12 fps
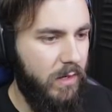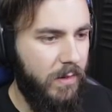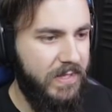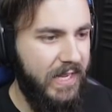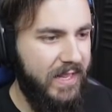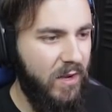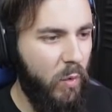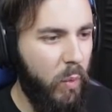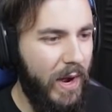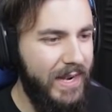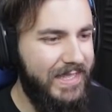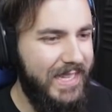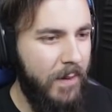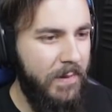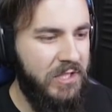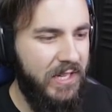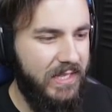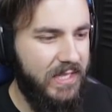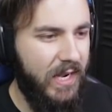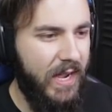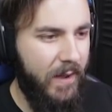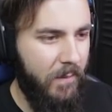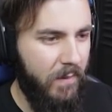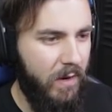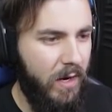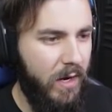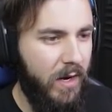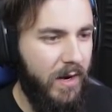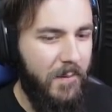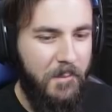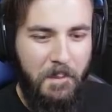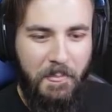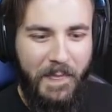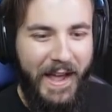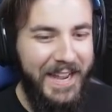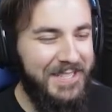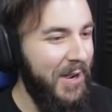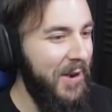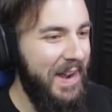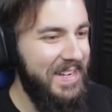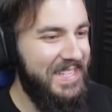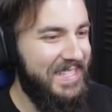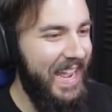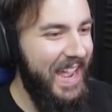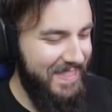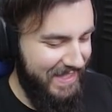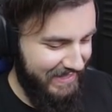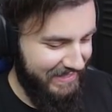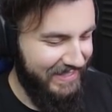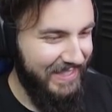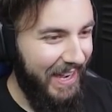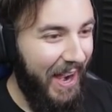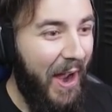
I'm taking one damage at a time. I don't understand this.